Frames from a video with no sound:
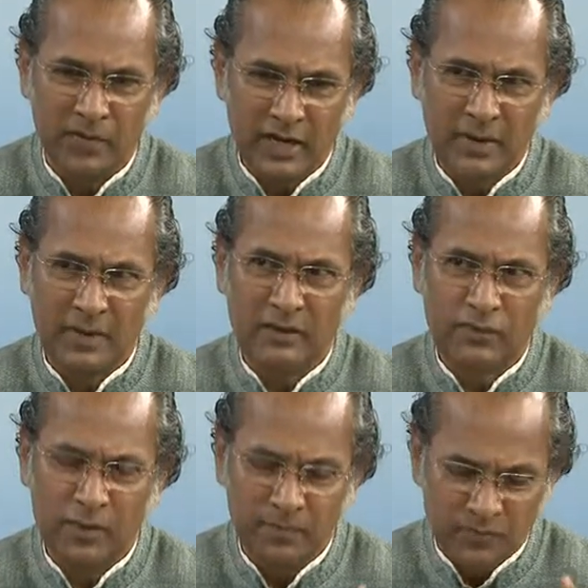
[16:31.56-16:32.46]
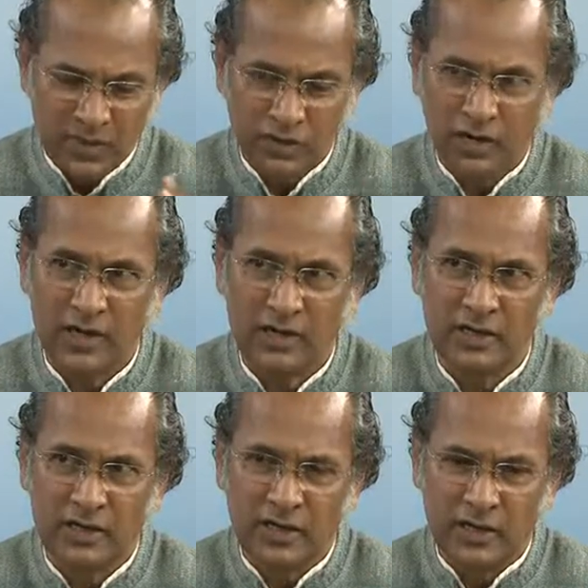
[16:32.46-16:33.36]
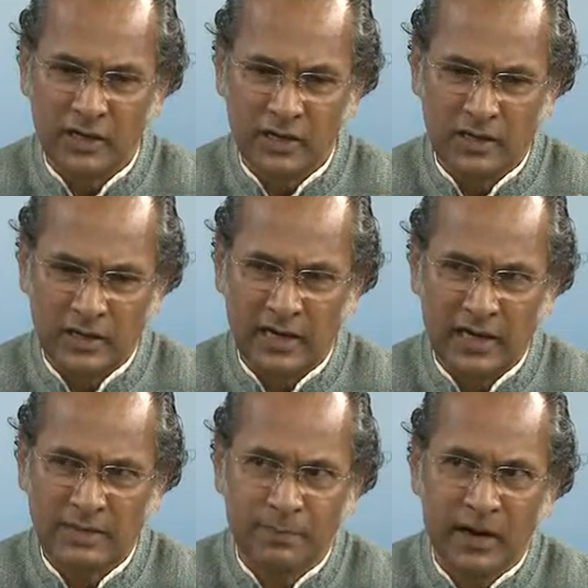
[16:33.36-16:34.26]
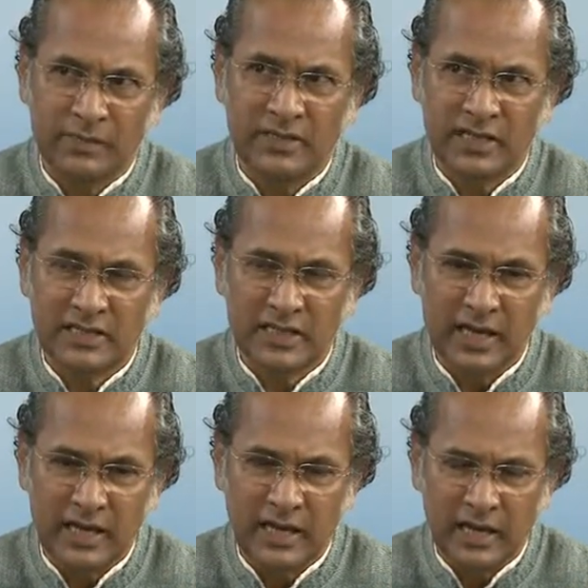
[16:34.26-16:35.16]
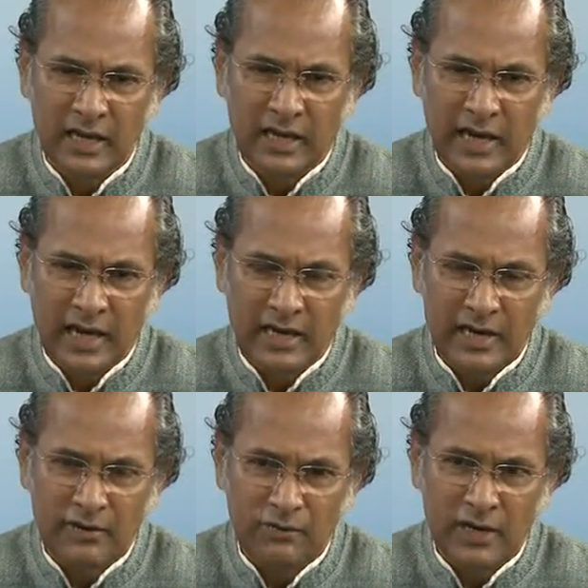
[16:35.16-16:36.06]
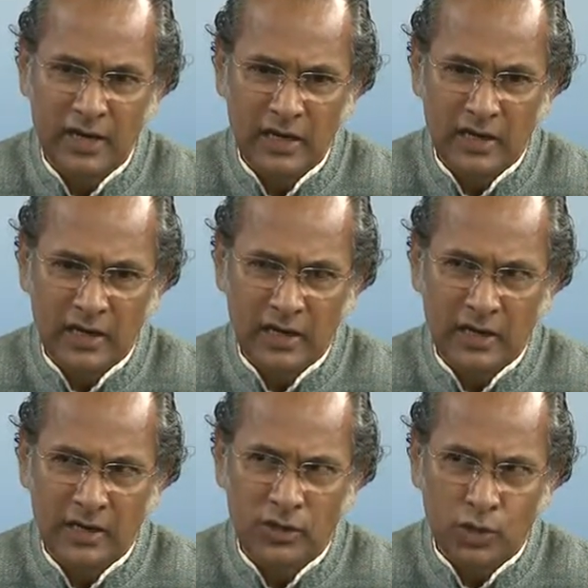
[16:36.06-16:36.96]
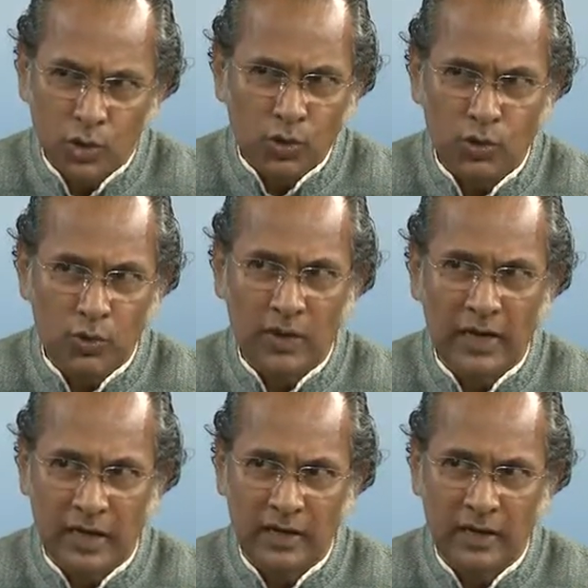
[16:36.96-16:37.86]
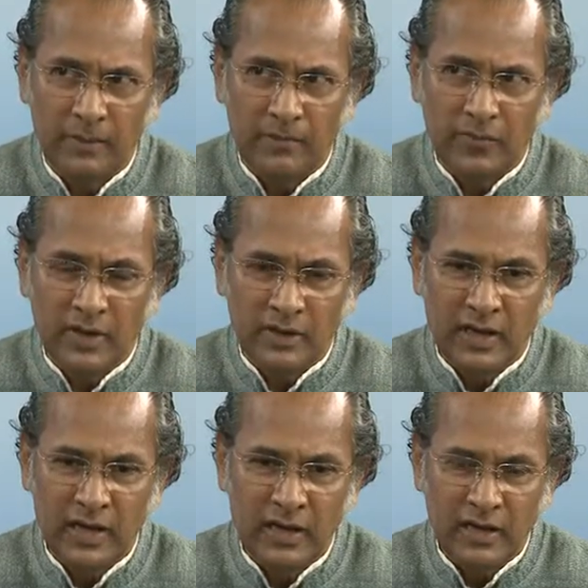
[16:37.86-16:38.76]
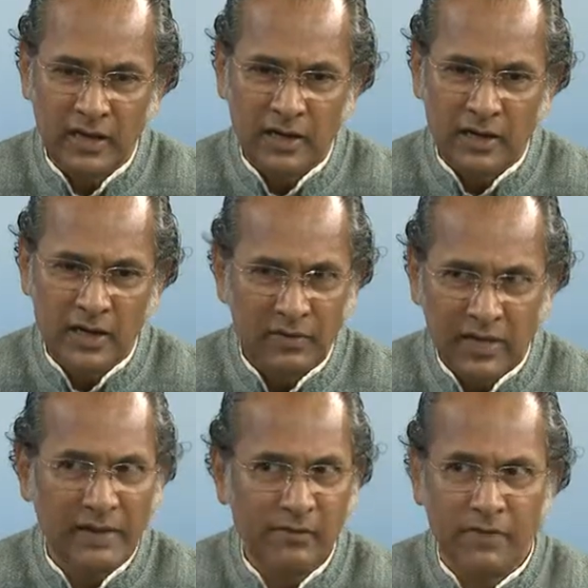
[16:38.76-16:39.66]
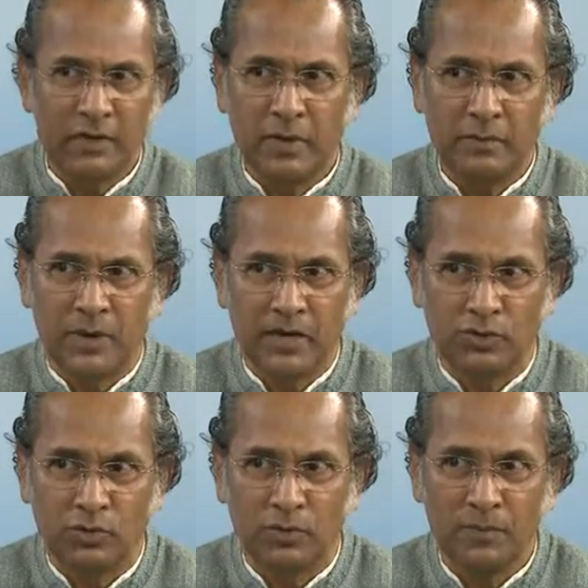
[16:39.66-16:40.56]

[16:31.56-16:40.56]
coming from the chart as part of his destiny, and if he took to it, then he will have a very big breakthrough,